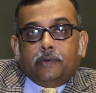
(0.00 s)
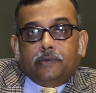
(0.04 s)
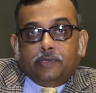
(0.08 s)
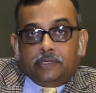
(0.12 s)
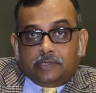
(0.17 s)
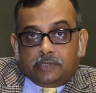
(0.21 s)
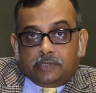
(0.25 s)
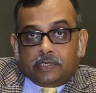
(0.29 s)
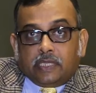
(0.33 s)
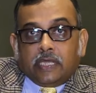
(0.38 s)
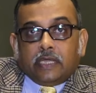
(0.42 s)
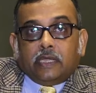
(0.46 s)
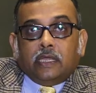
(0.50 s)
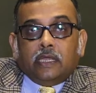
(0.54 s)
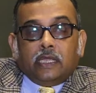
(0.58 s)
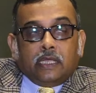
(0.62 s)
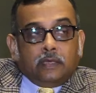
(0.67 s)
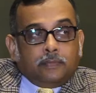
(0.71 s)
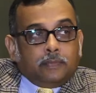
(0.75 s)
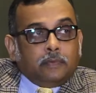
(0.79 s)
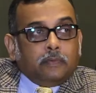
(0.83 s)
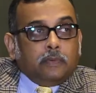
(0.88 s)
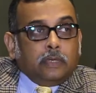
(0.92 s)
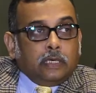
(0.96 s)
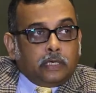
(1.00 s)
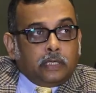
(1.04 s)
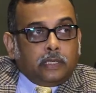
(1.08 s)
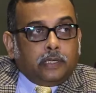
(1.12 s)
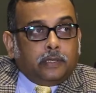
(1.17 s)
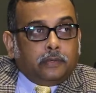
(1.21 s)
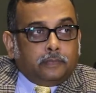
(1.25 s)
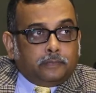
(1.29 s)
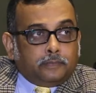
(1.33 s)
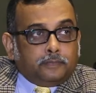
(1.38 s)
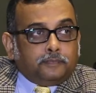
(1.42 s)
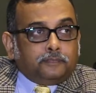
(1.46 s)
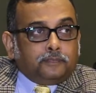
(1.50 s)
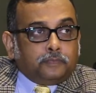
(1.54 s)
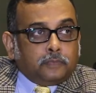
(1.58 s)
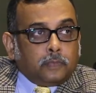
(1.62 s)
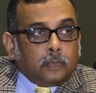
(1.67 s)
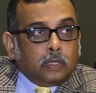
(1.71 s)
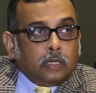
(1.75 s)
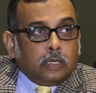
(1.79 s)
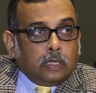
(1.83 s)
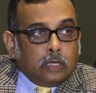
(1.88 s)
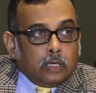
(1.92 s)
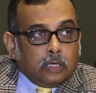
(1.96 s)
risk taking capability,
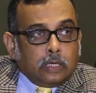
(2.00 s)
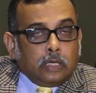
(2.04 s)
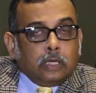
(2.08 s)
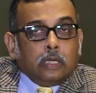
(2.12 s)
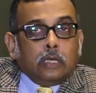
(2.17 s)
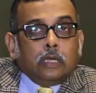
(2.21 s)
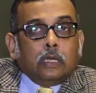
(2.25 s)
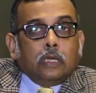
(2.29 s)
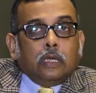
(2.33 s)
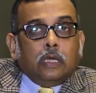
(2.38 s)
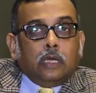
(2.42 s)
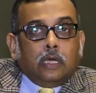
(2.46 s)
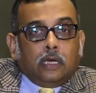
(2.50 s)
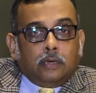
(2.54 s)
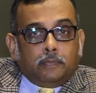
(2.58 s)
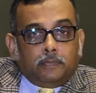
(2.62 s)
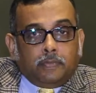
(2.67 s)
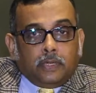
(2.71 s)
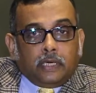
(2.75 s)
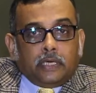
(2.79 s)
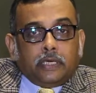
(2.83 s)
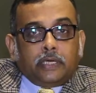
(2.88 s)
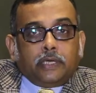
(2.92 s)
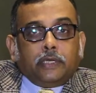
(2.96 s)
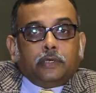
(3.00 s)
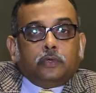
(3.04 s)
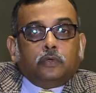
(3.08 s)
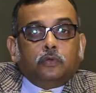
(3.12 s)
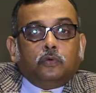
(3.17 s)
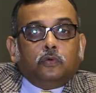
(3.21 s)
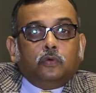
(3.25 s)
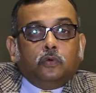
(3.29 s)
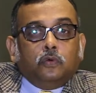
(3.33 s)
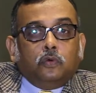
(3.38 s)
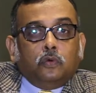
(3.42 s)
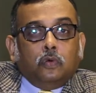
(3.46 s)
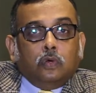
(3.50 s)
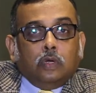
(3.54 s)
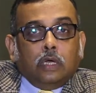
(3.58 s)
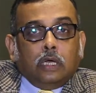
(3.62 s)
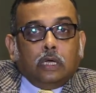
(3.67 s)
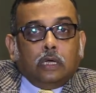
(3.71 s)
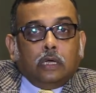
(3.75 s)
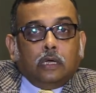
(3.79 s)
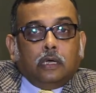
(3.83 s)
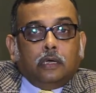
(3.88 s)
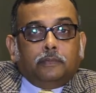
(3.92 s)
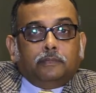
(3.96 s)
ability to
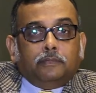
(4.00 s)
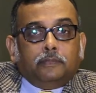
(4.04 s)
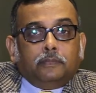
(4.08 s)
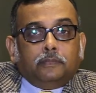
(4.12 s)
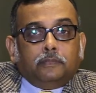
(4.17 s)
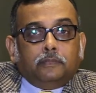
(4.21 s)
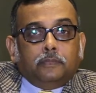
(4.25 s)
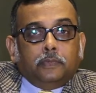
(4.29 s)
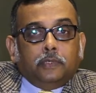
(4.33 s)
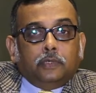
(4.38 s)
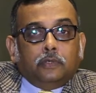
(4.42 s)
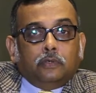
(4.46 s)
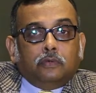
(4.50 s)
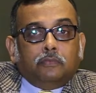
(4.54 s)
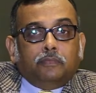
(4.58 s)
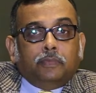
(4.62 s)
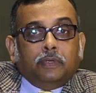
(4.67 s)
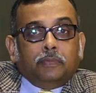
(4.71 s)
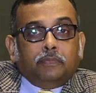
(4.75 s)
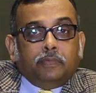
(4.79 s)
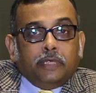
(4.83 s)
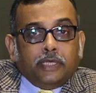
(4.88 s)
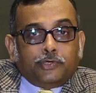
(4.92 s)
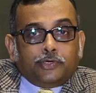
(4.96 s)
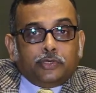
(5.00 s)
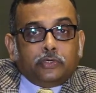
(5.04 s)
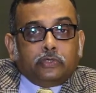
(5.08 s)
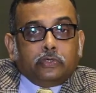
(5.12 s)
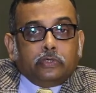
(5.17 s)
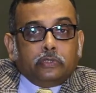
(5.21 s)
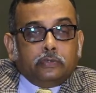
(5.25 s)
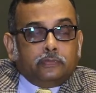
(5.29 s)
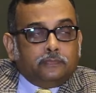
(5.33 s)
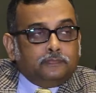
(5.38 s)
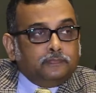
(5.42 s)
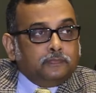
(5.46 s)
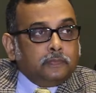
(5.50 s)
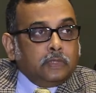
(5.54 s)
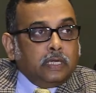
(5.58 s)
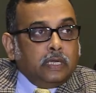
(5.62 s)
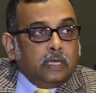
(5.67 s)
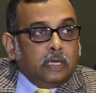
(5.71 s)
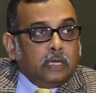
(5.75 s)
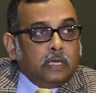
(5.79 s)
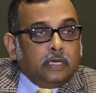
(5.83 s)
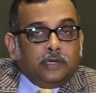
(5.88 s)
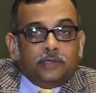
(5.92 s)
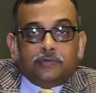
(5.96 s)
you know, be patient.
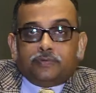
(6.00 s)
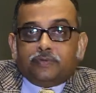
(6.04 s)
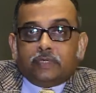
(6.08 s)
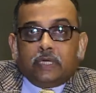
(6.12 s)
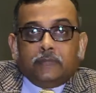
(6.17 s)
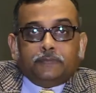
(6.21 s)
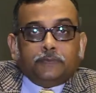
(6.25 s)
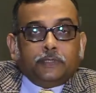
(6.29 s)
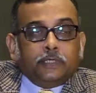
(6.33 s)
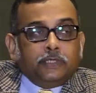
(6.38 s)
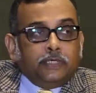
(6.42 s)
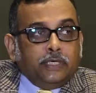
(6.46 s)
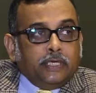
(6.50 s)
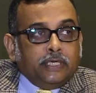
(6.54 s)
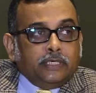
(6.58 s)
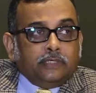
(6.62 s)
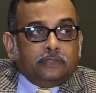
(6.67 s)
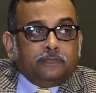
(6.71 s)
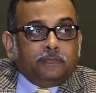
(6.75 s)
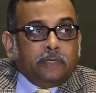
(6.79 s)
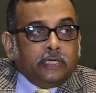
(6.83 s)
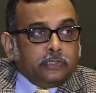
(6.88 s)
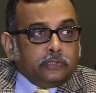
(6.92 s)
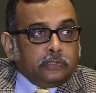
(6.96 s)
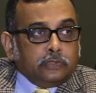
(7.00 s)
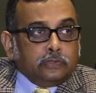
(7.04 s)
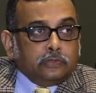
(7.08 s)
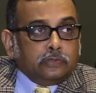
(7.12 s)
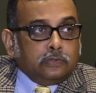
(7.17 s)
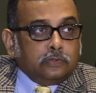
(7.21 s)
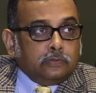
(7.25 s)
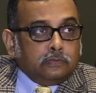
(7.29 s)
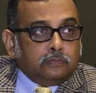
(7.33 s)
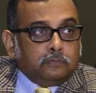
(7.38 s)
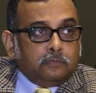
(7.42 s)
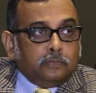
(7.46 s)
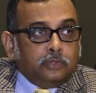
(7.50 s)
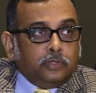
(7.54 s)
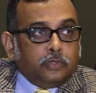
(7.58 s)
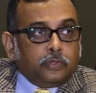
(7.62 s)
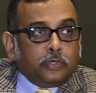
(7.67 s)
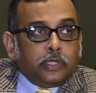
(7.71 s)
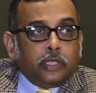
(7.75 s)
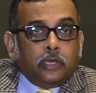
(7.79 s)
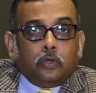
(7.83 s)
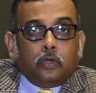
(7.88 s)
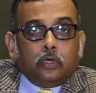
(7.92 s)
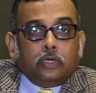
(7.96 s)
Disruption needs patience. You
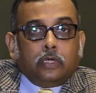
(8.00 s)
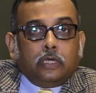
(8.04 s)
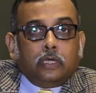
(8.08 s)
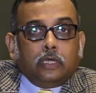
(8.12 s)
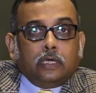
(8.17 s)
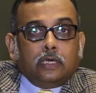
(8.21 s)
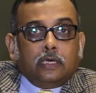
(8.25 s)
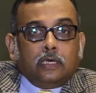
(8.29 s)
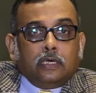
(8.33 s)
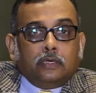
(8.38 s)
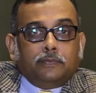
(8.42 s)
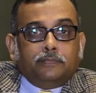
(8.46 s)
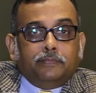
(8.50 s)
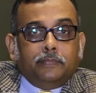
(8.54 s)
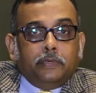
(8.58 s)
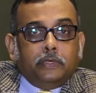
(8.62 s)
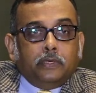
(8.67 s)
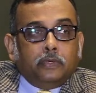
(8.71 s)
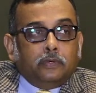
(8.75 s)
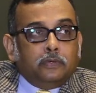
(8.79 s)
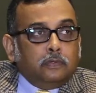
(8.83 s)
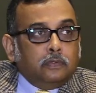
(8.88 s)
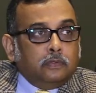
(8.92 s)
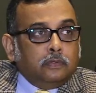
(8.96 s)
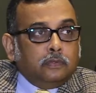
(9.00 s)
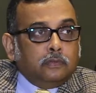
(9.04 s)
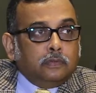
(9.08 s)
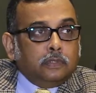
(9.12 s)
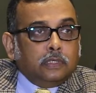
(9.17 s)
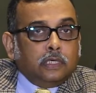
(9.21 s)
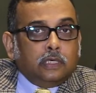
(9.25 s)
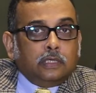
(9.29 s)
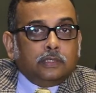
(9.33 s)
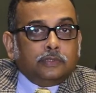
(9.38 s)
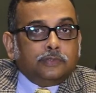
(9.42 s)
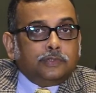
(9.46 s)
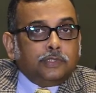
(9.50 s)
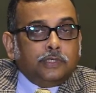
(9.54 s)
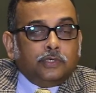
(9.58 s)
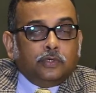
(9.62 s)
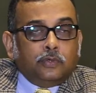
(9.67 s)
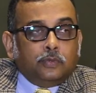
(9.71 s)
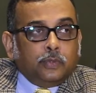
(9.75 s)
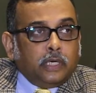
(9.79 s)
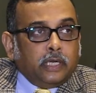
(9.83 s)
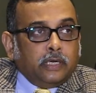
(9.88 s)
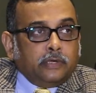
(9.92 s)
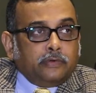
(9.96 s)
cannot you know, see
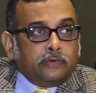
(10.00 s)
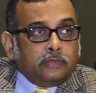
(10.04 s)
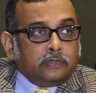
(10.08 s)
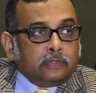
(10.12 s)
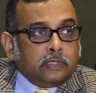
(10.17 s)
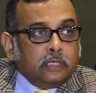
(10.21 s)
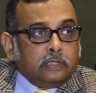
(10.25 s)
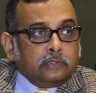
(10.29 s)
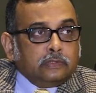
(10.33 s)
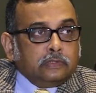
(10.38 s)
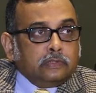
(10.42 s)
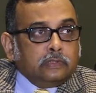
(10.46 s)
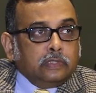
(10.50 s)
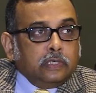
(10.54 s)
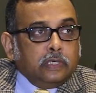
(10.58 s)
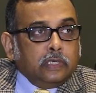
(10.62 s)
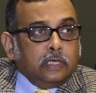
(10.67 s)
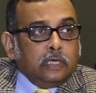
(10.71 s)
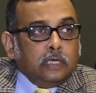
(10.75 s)
overnight results.